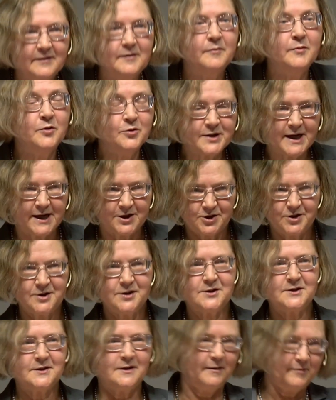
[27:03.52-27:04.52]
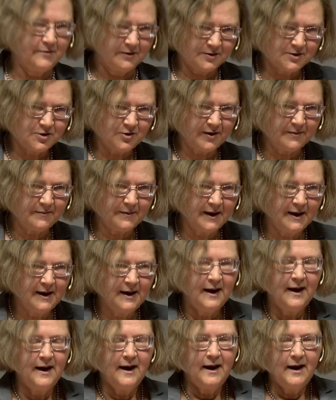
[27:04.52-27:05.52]
The mutations are extreme.
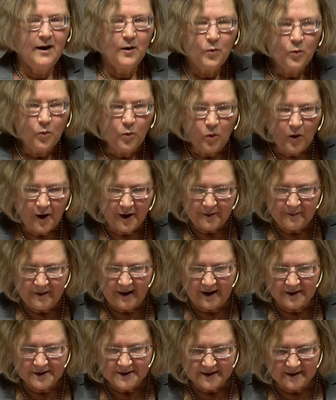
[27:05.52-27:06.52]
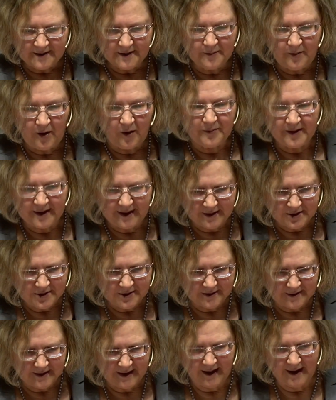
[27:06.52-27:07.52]
What about in the
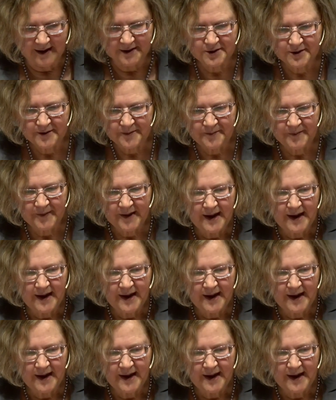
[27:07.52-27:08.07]
population at large?